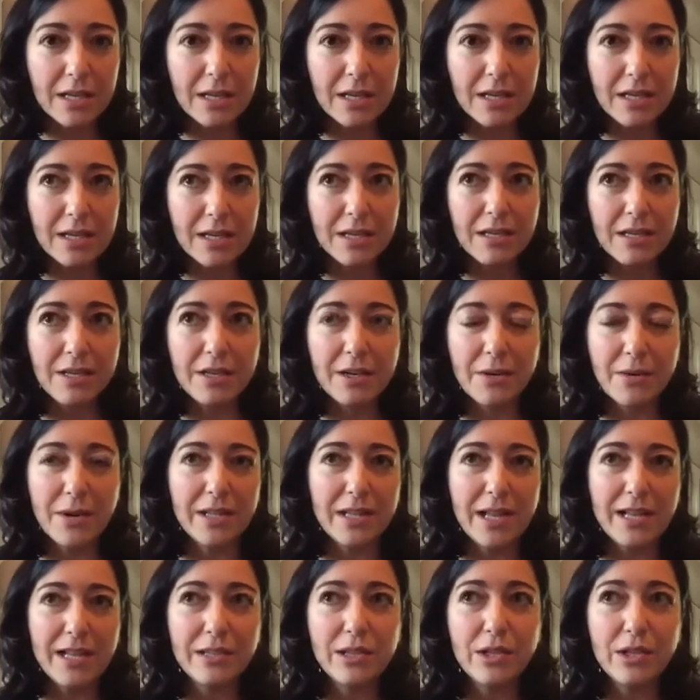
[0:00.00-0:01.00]
You know,
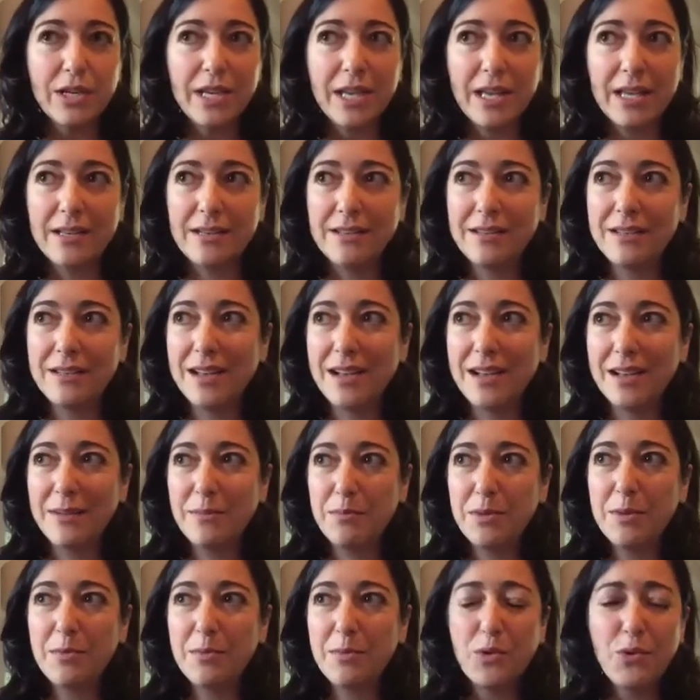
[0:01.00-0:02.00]
I look at
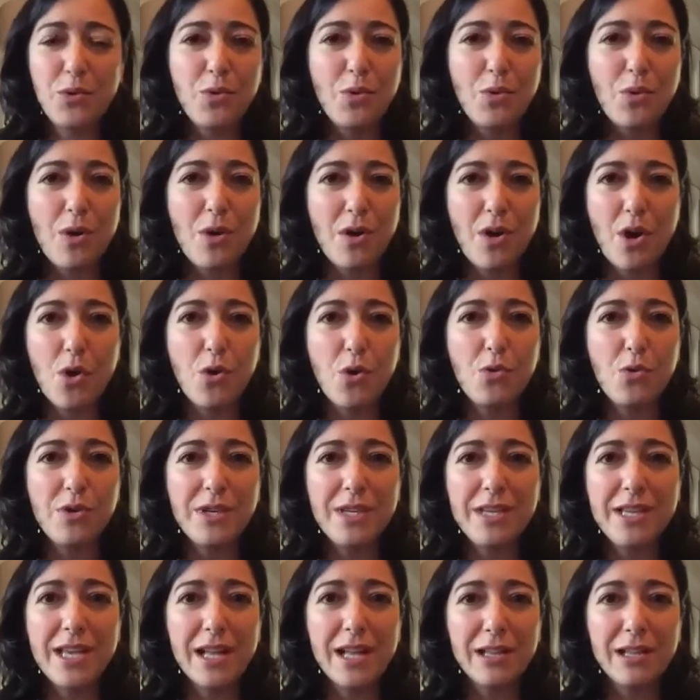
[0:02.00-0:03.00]
people who own
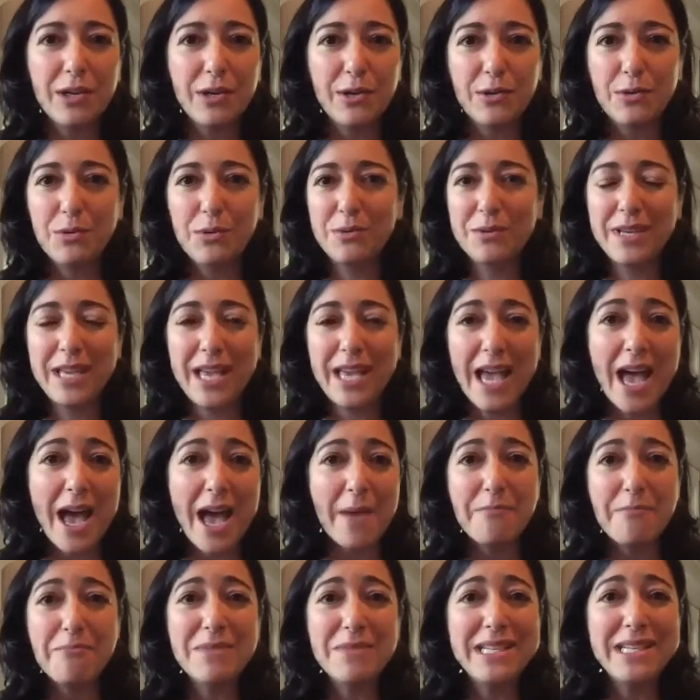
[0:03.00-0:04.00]
yellow cab
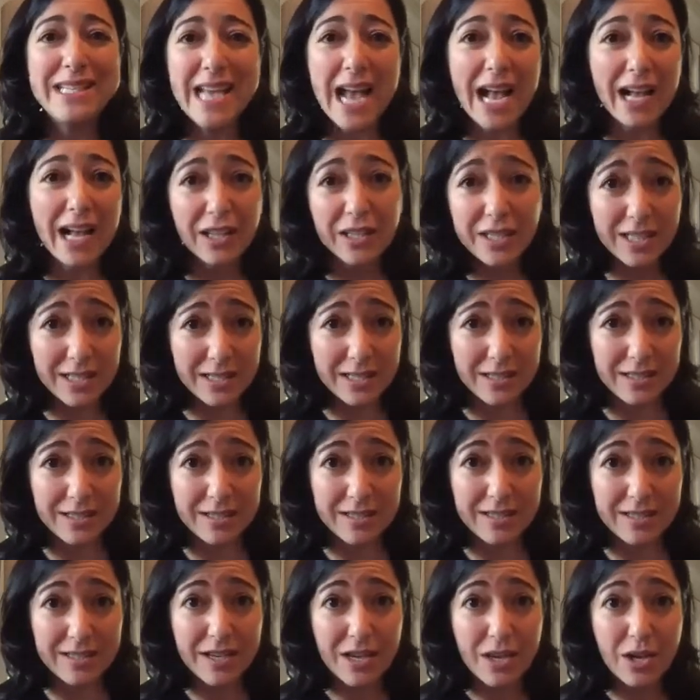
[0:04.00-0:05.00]

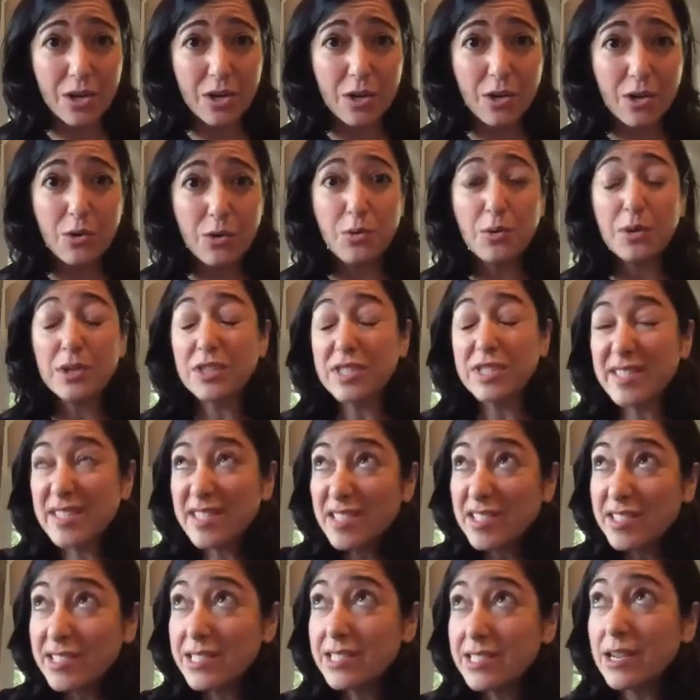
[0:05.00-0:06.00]
medallions who are
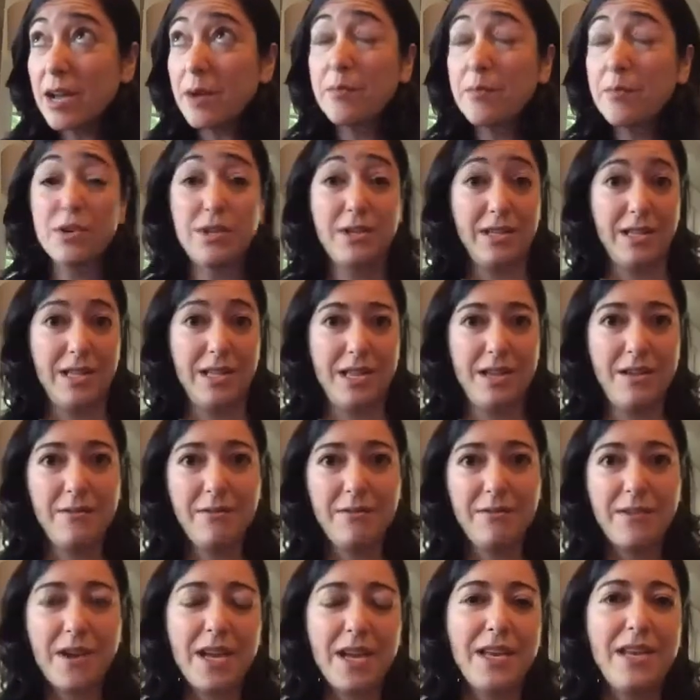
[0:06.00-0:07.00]
stubbornly
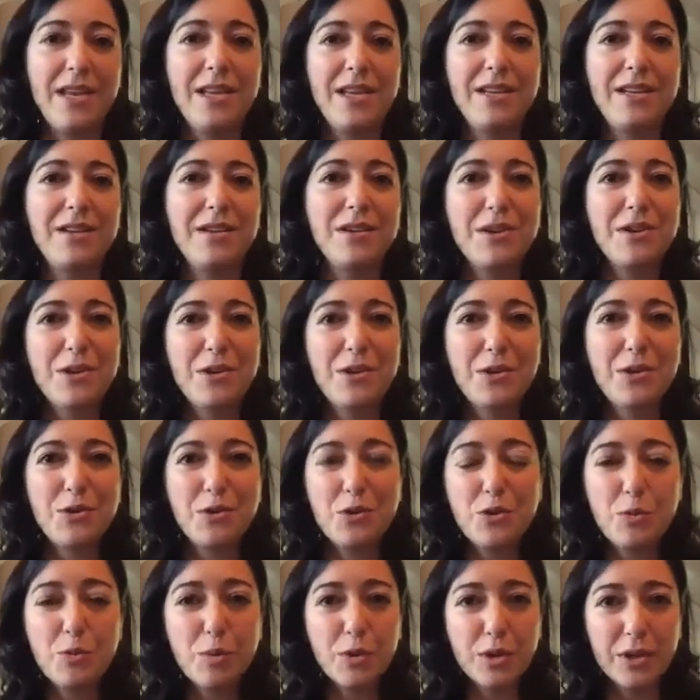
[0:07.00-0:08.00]
fighting
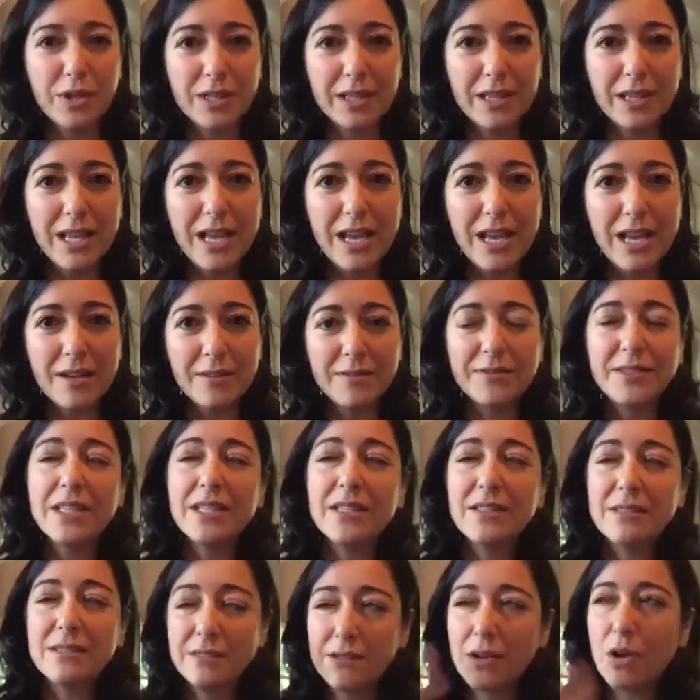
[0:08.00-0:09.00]
Uber and Lyft.
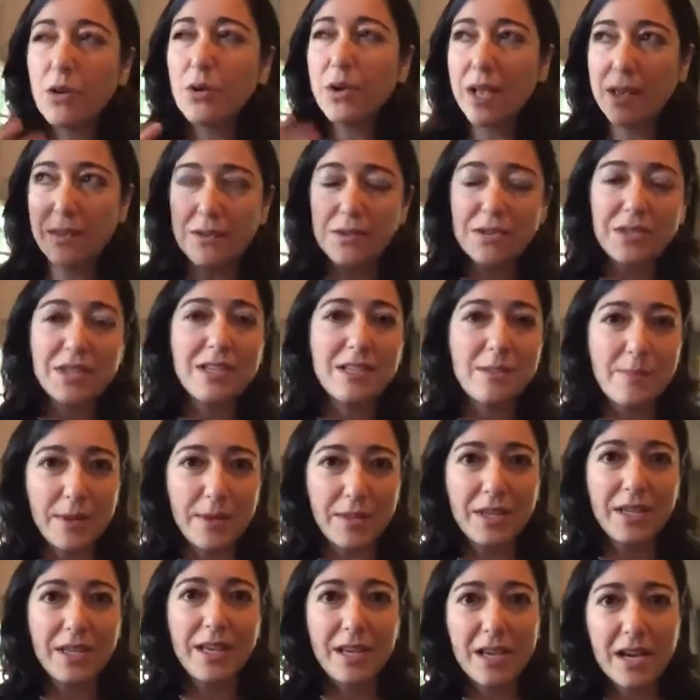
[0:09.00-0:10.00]
And okay, there's things about the
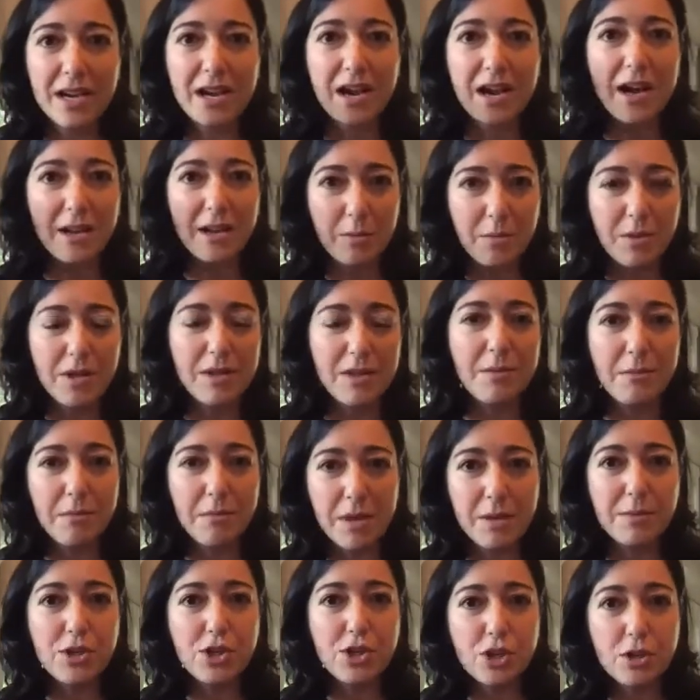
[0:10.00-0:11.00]
gig economy that maybe
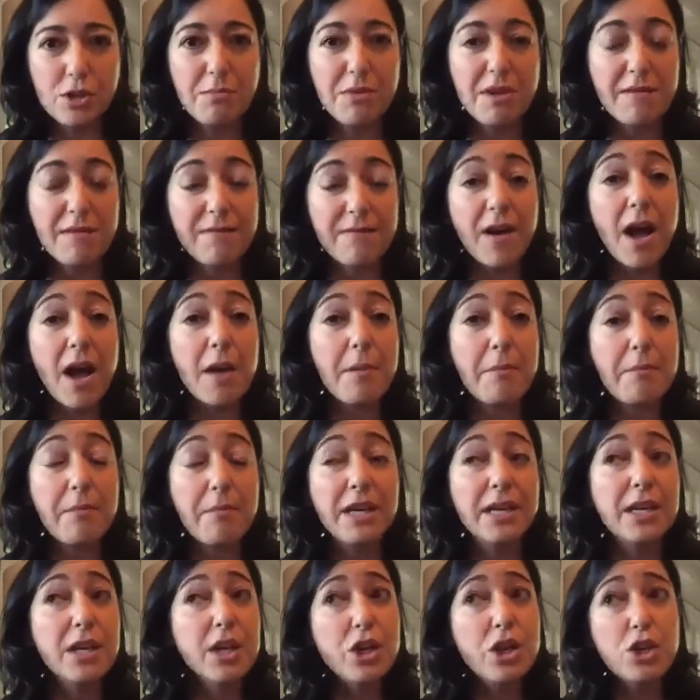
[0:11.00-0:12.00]
should be fought, but
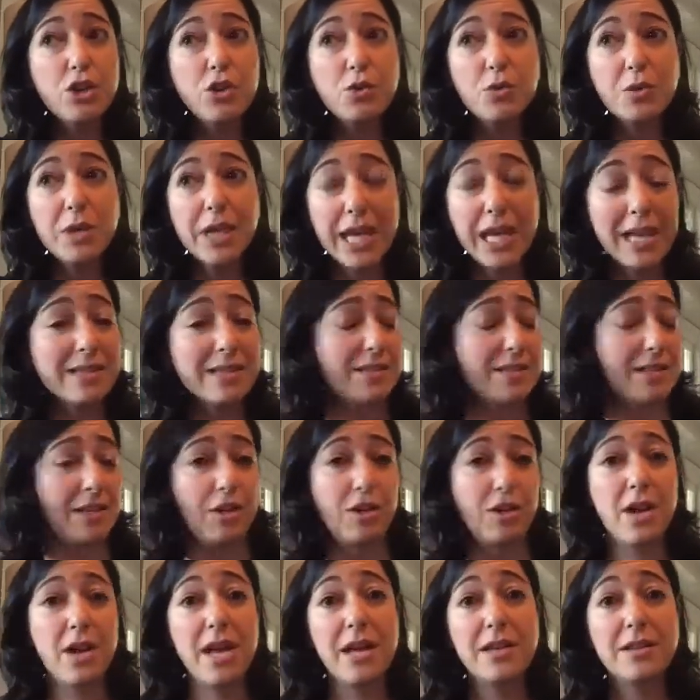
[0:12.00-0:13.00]
you can't stick your
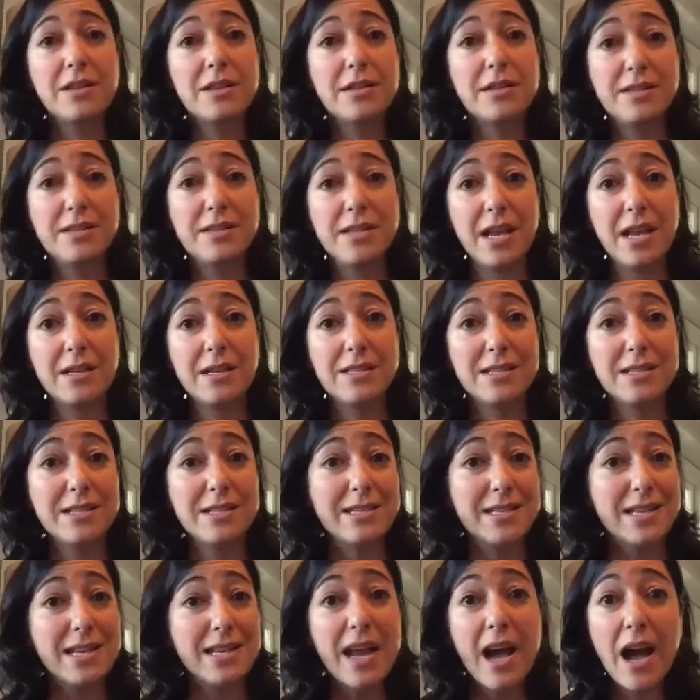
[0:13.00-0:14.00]
head in the sand and
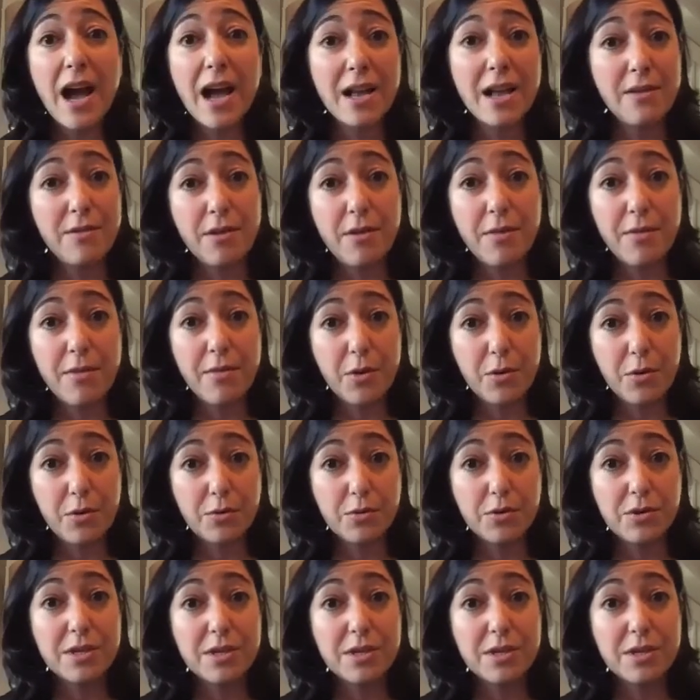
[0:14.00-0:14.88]
deny that those